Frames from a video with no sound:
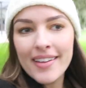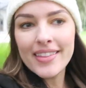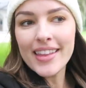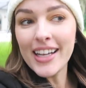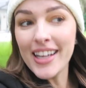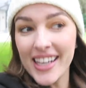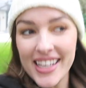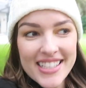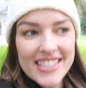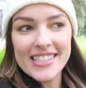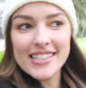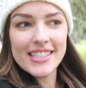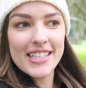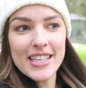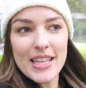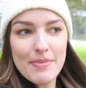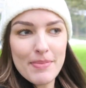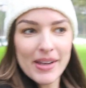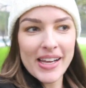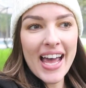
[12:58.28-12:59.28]
then you get to
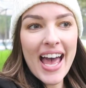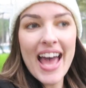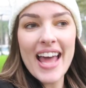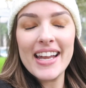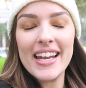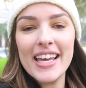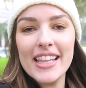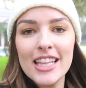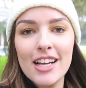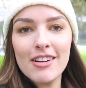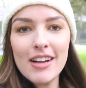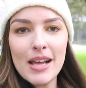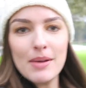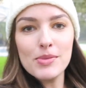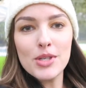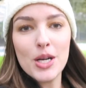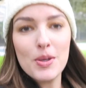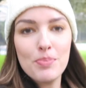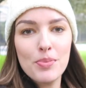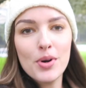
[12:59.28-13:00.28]
see them again. And their
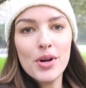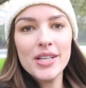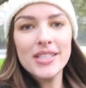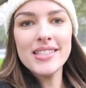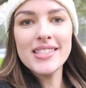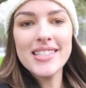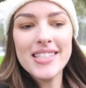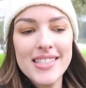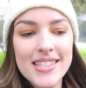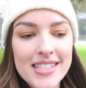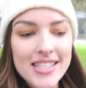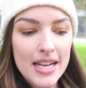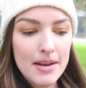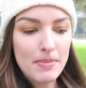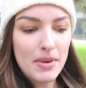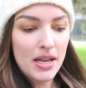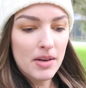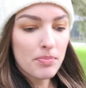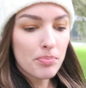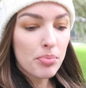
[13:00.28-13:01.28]
names are Prince and
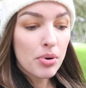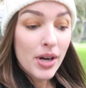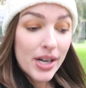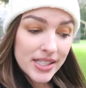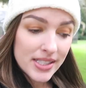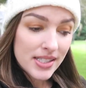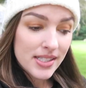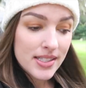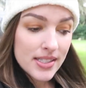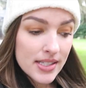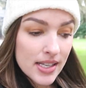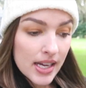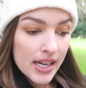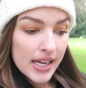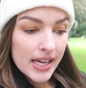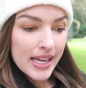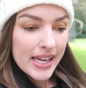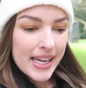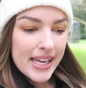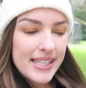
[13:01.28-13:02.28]
Cinnamon. Prince
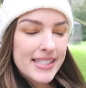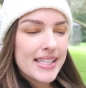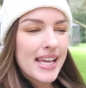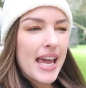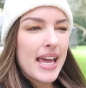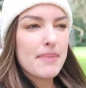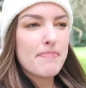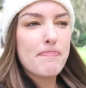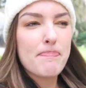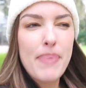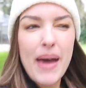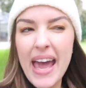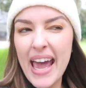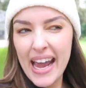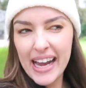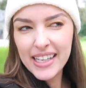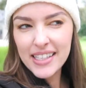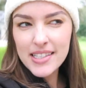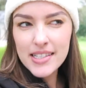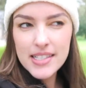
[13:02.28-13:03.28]
is a
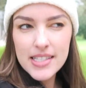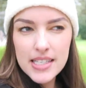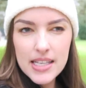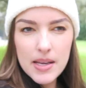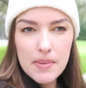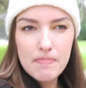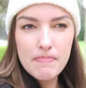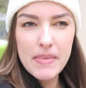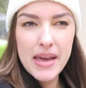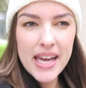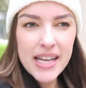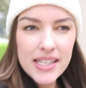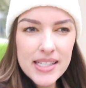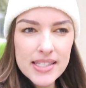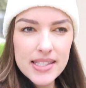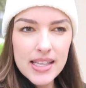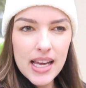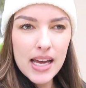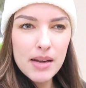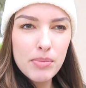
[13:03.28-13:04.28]
paint
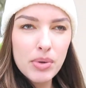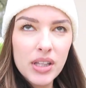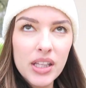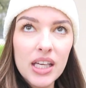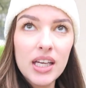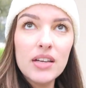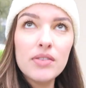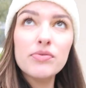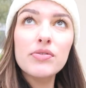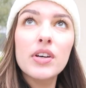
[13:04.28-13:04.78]
mix, I believe.